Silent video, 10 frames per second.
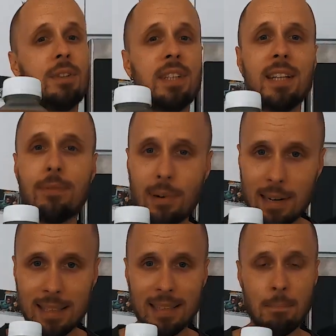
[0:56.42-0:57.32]
of
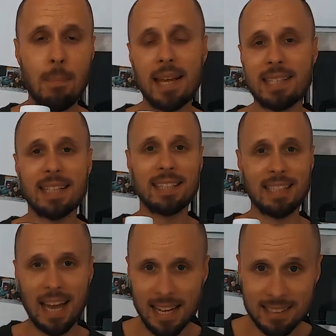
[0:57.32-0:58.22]
different
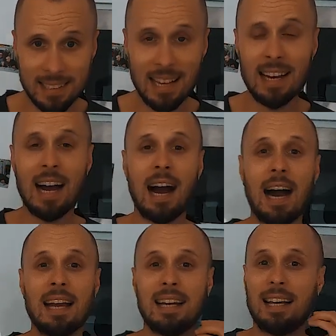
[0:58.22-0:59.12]
amazing tastes.
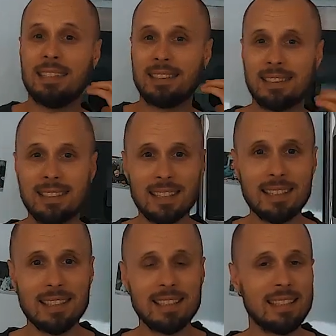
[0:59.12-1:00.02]
I
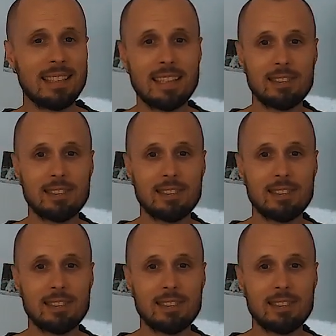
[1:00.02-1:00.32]
still didn't